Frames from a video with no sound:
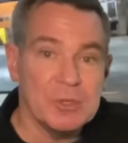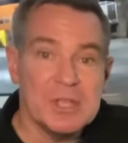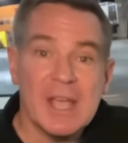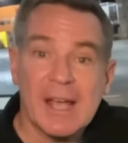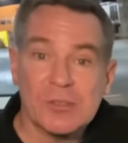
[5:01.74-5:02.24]
to
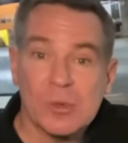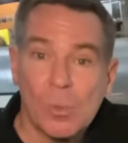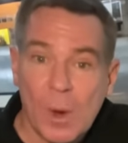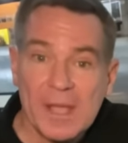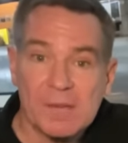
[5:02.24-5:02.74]
the extra
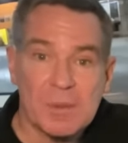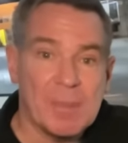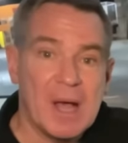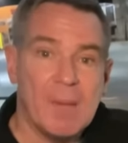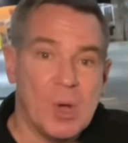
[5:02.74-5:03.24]
weight of the
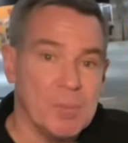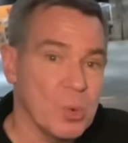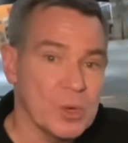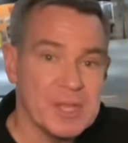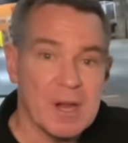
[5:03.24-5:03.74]
bomb on
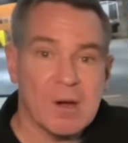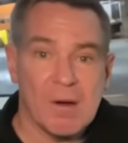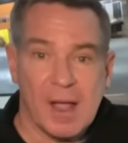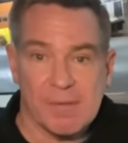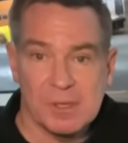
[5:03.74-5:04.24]
board the
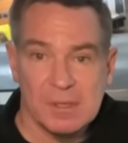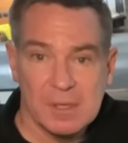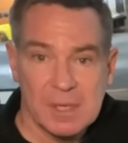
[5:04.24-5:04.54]
aircraft.